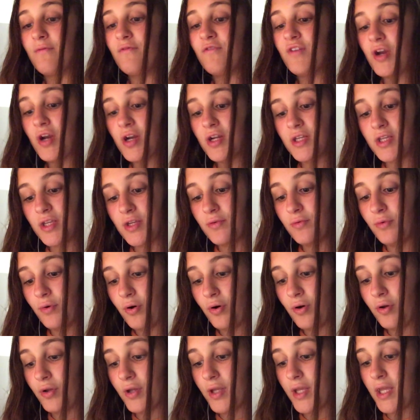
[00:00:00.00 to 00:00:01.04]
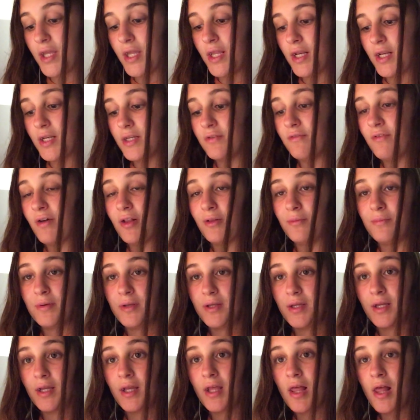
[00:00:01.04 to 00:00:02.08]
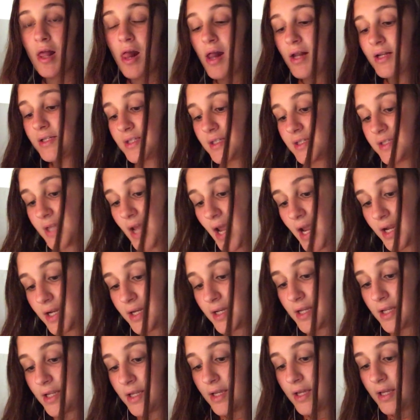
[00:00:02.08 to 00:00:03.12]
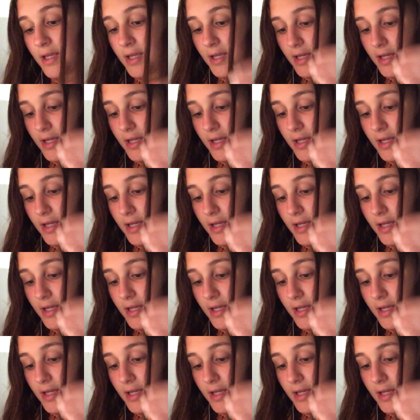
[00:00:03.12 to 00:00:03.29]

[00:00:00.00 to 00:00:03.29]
very key role in developing society.